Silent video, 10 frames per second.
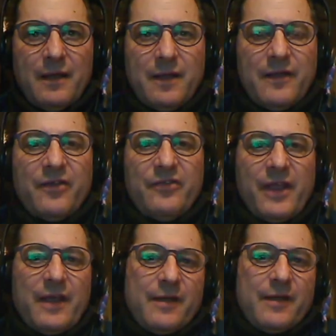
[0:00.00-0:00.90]
I just
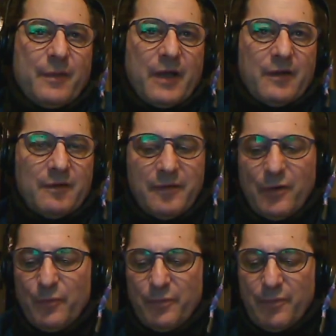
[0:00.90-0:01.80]
say about
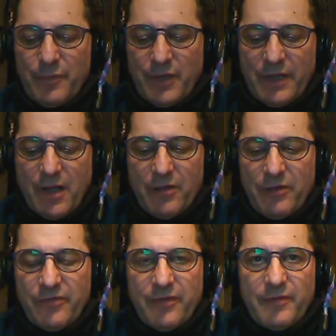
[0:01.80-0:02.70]
Billy
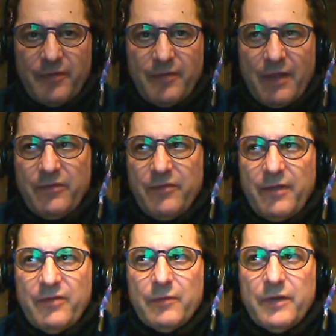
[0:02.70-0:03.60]
Collins.
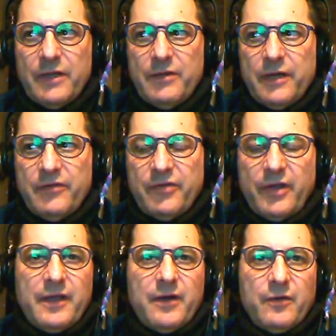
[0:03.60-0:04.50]
That's a really good
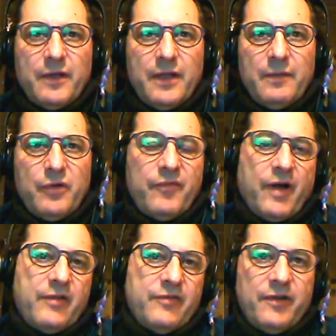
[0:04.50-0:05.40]
example. He
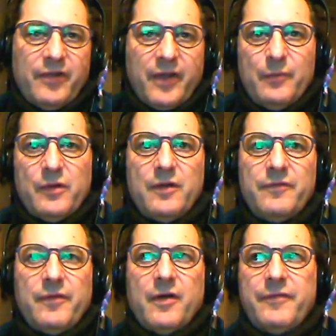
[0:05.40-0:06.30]
provides an example
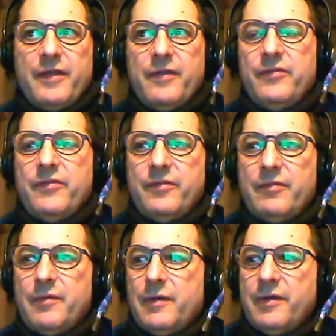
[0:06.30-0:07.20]
of
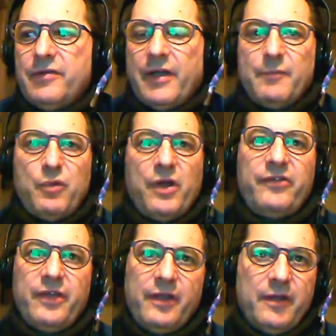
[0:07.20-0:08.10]
his. It's like a précis.